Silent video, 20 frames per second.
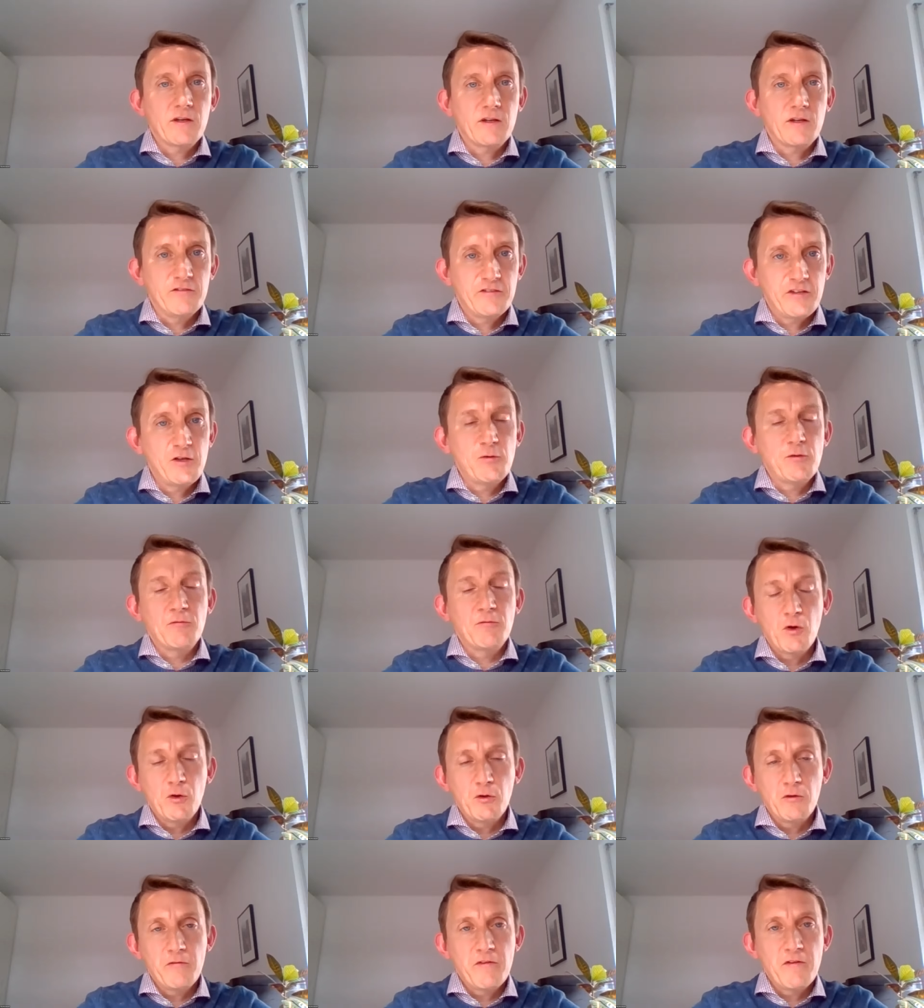continuing
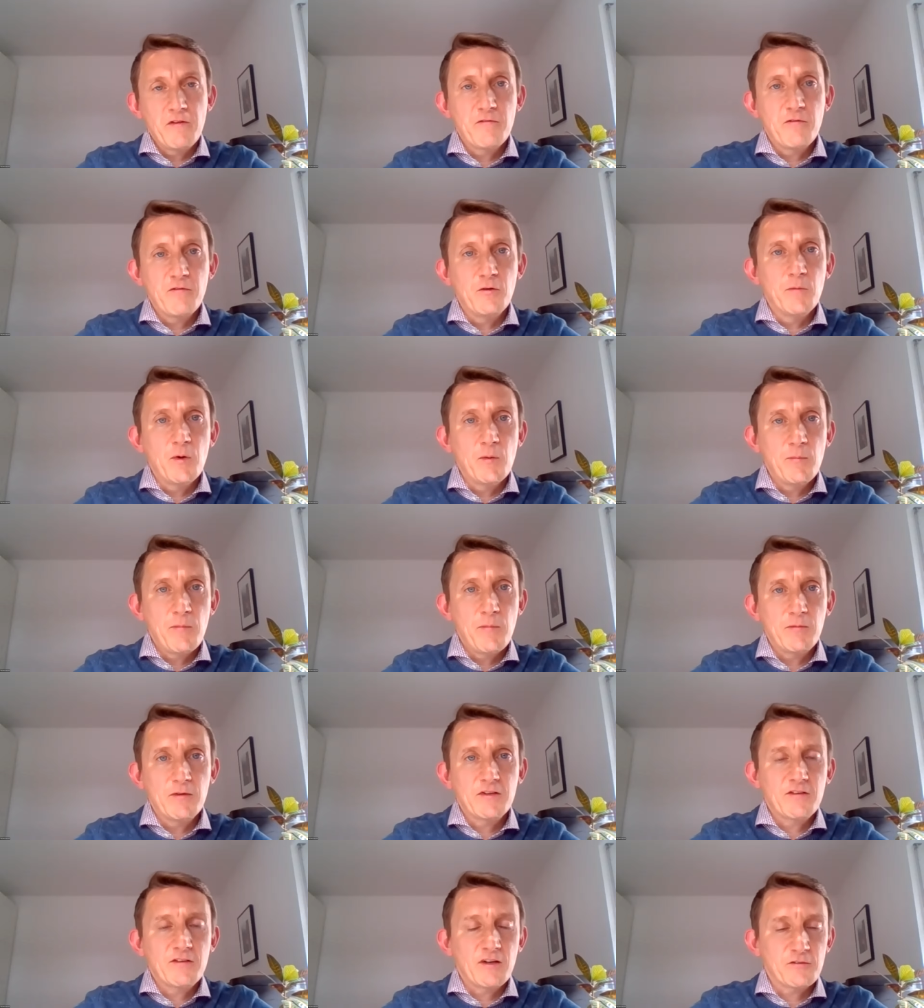role of the informal
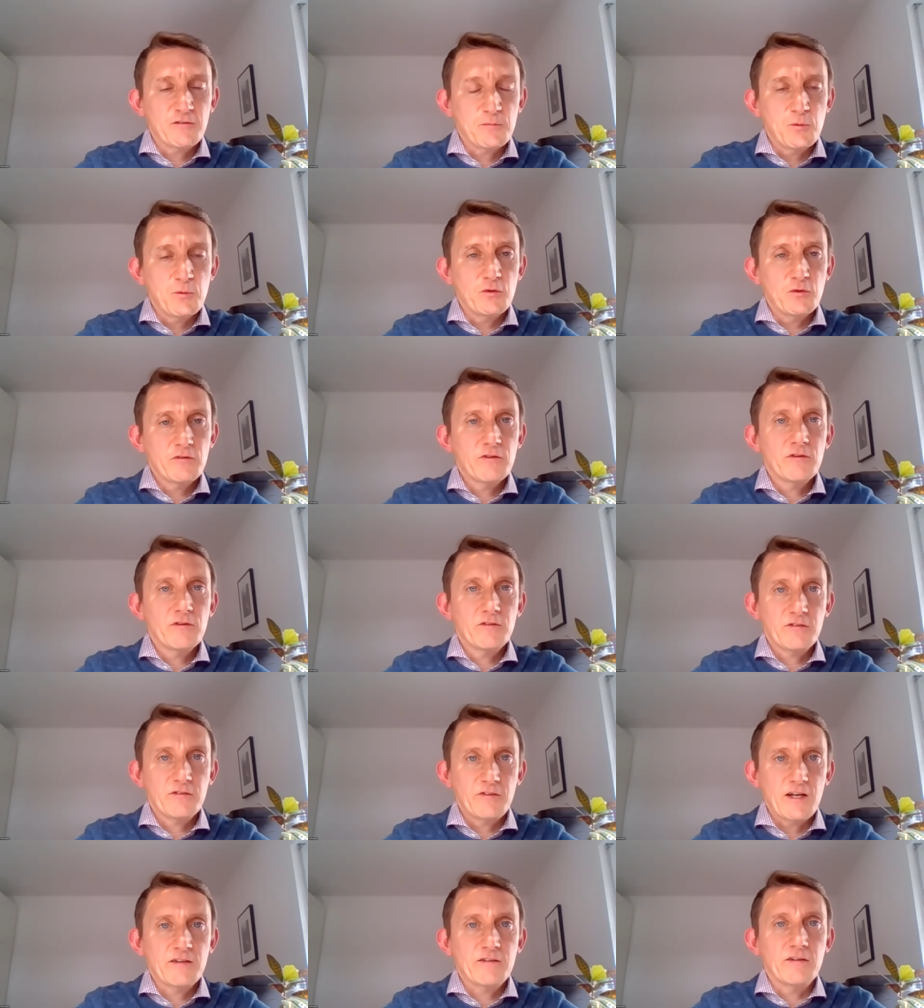public transport
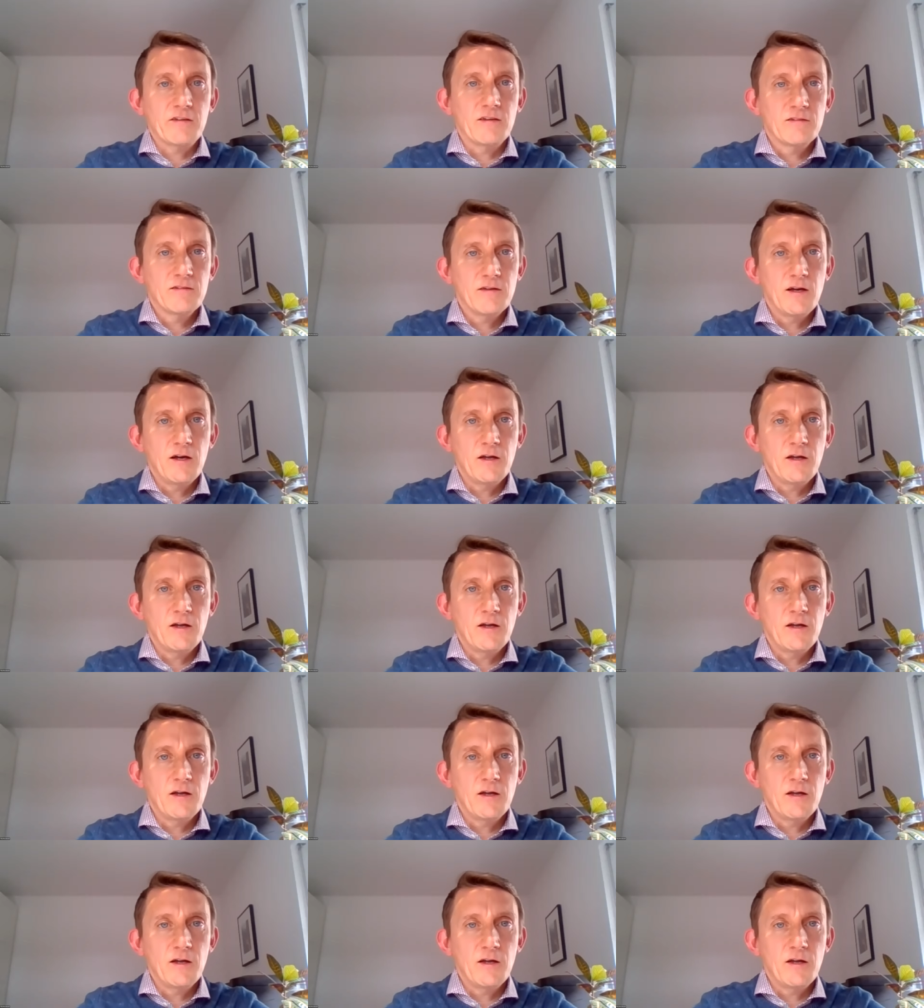sector